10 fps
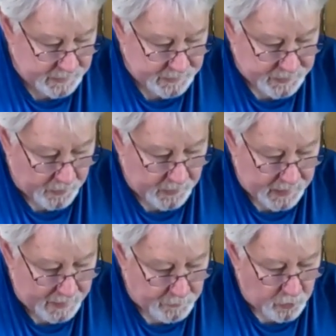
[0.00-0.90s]
So
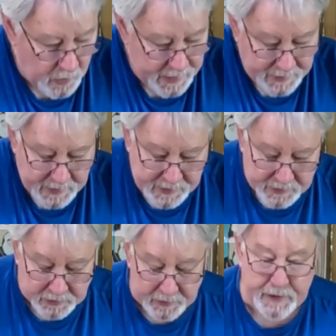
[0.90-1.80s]
I'm going to go ahead and get
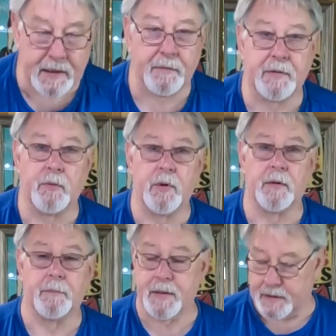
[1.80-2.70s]
this cleaned up, and then
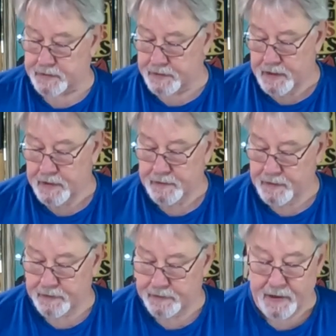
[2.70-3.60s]
we'll mix
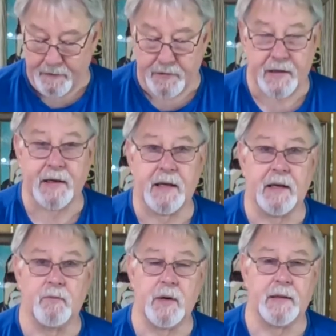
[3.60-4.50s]
everything
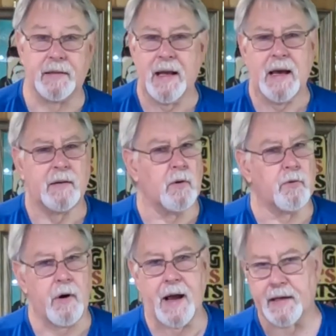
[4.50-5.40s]
in with it. Going
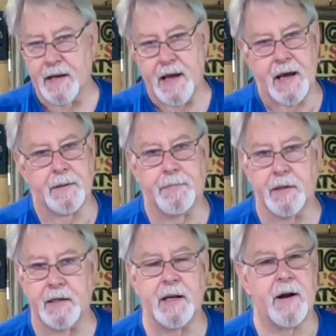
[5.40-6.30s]
to crack an egg,
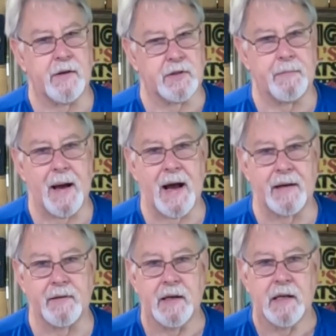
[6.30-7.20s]
put in there as a
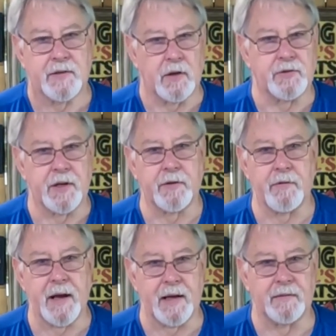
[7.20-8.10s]
binder. So stick
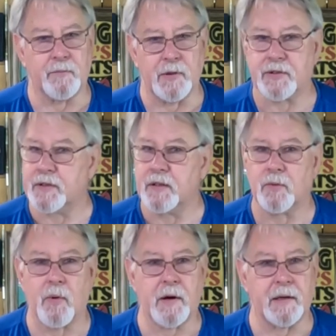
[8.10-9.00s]
around. We're still
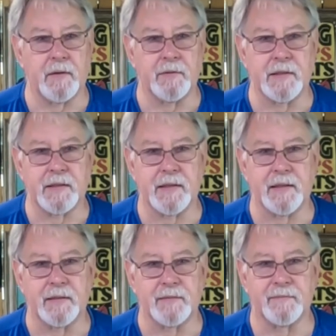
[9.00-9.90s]
working on this
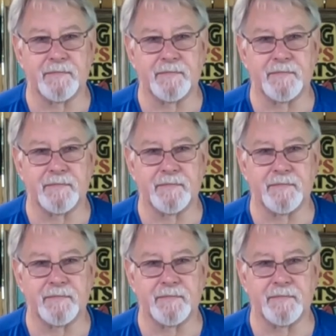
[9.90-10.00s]
deal.